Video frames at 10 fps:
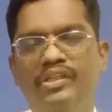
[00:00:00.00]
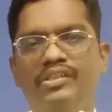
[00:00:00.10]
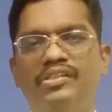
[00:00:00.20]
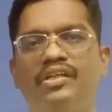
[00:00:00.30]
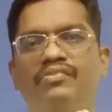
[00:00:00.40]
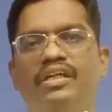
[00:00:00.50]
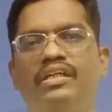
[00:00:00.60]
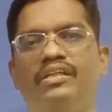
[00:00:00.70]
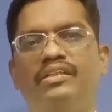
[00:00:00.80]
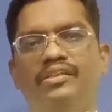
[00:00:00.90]
Instead of
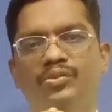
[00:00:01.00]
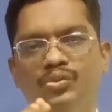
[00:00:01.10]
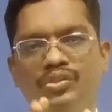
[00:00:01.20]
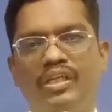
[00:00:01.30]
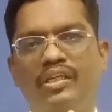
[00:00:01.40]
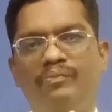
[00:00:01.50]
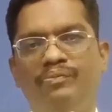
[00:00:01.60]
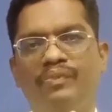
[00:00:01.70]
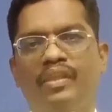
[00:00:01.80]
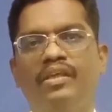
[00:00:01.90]
that, you say
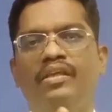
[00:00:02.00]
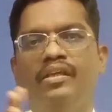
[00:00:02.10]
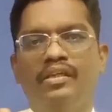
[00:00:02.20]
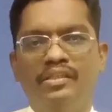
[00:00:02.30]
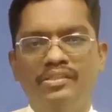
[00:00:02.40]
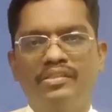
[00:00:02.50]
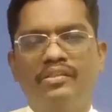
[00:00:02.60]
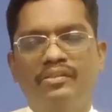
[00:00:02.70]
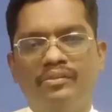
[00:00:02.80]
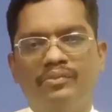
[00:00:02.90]

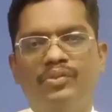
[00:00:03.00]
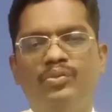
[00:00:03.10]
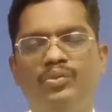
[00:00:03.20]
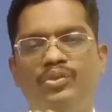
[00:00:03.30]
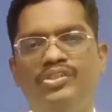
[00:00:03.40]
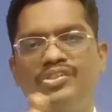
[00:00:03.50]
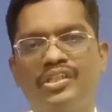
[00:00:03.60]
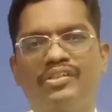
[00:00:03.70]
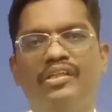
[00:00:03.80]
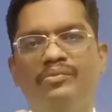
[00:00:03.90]
you
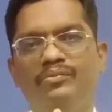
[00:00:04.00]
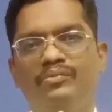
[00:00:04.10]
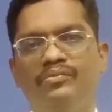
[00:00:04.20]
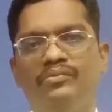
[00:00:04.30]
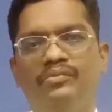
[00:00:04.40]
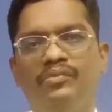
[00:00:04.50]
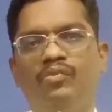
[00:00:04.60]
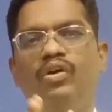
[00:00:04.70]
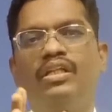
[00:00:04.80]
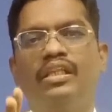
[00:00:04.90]
instruct them
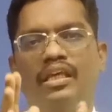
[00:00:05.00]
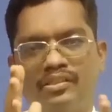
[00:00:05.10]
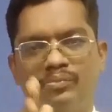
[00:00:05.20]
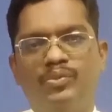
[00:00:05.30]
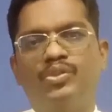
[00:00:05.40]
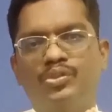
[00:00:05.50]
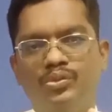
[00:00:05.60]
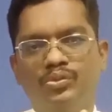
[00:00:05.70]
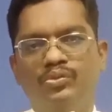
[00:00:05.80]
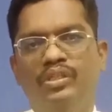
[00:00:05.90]
what they are supposed to
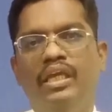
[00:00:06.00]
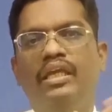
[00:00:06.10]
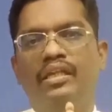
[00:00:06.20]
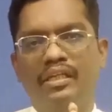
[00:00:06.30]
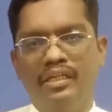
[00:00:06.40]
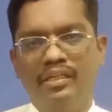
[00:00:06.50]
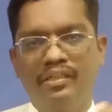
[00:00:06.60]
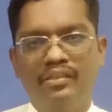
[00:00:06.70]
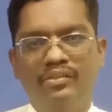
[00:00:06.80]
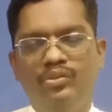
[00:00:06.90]
do. Hey, read,
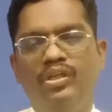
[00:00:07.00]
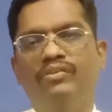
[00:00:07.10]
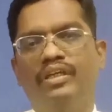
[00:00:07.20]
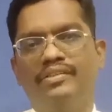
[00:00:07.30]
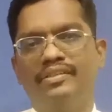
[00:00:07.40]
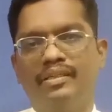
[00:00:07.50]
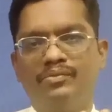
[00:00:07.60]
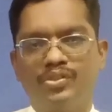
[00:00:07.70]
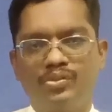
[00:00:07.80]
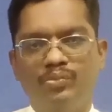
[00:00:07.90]
you have
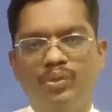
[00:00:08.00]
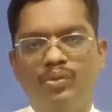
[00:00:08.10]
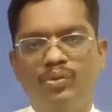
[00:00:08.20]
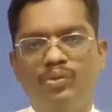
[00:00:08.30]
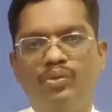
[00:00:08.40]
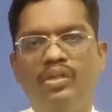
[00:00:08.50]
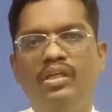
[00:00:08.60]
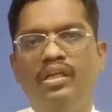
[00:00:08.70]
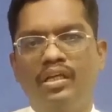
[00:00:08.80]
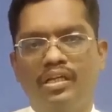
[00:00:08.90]
exams tomorrow,
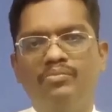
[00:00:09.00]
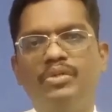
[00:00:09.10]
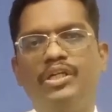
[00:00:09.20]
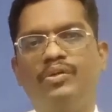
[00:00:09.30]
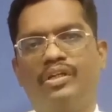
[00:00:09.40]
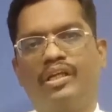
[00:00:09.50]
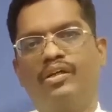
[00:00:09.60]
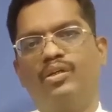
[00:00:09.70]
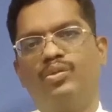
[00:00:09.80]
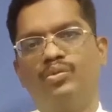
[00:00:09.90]
complete your
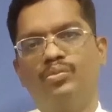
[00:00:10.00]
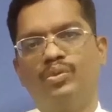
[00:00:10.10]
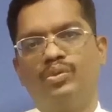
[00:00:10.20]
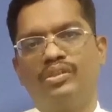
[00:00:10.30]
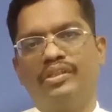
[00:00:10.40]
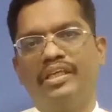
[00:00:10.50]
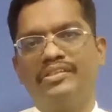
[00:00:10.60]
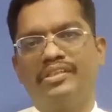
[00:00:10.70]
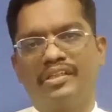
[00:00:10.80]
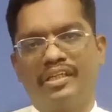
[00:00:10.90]
record notebook,
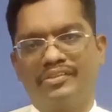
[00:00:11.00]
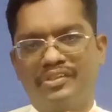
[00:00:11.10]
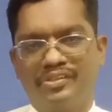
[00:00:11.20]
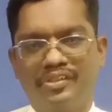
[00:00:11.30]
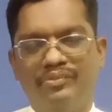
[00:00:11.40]
etc. etc.